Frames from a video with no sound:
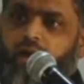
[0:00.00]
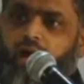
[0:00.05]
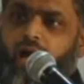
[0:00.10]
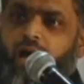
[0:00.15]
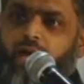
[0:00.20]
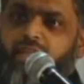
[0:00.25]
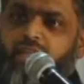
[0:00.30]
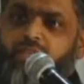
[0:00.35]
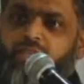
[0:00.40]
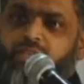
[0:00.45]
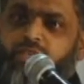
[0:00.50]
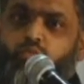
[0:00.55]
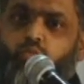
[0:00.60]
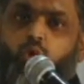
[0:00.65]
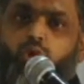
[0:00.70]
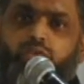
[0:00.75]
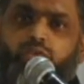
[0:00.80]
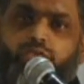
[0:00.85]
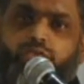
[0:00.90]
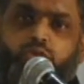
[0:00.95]
And it is
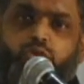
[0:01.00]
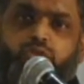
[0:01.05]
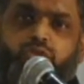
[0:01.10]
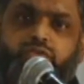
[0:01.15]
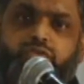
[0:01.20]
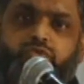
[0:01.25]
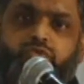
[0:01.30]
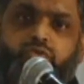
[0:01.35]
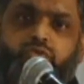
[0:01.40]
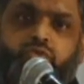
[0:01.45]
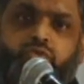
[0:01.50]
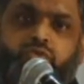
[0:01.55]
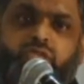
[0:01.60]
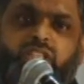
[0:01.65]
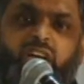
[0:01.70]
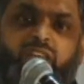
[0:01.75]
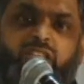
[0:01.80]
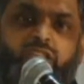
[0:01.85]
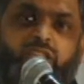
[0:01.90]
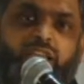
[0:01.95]
one of those few
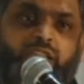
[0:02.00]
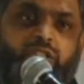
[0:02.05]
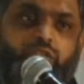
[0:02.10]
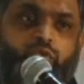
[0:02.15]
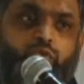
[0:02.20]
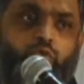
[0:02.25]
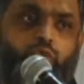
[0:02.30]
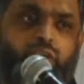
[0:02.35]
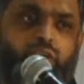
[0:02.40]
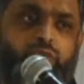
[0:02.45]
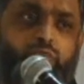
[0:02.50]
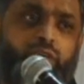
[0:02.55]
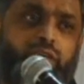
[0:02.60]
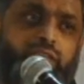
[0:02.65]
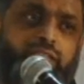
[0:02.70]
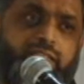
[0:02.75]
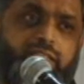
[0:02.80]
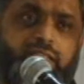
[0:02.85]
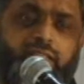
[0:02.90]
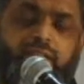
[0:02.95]
success stories we
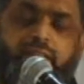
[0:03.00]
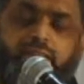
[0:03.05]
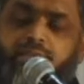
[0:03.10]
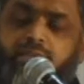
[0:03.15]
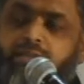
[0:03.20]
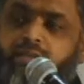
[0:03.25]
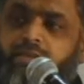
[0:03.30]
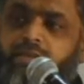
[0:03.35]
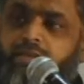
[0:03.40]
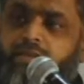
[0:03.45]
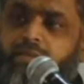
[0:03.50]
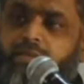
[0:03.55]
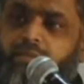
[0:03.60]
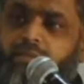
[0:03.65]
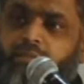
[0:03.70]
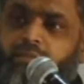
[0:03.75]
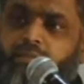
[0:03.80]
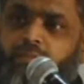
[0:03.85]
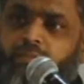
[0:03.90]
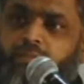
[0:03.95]
can see
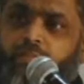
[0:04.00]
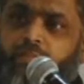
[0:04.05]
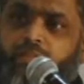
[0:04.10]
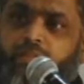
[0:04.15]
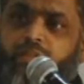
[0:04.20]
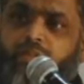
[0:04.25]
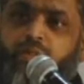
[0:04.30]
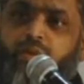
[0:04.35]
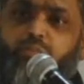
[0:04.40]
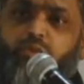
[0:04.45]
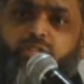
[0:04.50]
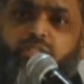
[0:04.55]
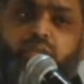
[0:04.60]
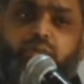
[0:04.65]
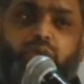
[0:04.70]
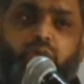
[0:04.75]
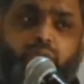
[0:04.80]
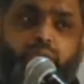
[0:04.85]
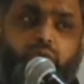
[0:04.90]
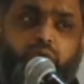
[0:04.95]
that the Muslim
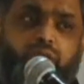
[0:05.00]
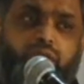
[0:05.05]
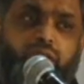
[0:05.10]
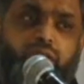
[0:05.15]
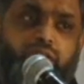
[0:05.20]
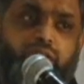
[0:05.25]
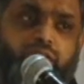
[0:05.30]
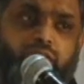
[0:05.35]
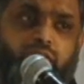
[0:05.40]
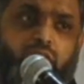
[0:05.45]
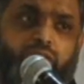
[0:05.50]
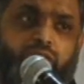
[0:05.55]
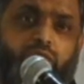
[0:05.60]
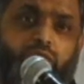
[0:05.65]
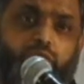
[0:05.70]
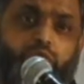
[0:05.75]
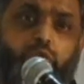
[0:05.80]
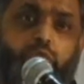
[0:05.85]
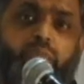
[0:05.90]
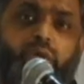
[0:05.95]
community in this country
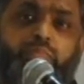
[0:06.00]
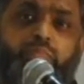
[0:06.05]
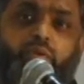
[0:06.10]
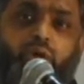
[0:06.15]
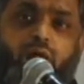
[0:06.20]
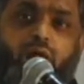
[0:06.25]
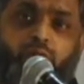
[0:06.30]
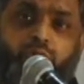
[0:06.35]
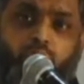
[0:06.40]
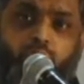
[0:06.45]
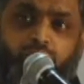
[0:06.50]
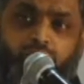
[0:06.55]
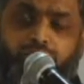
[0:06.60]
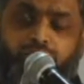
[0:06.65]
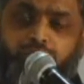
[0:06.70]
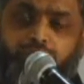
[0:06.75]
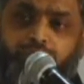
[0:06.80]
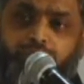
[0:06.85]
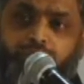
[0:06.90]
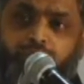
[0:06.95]
should be proud of,
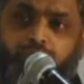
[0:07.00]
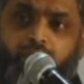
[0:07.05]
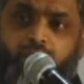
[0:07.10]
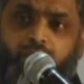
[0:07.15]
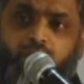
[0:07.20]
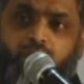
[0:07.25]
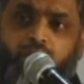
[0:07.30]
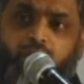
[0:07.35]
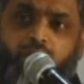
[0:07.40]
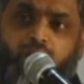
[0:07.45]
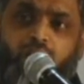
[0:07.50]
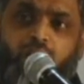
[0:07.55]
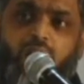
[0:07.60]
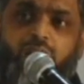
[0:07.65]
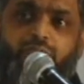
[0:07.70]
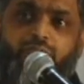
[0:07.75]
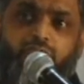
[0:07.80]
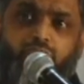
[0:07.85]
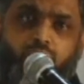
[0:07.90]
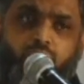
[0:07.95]
even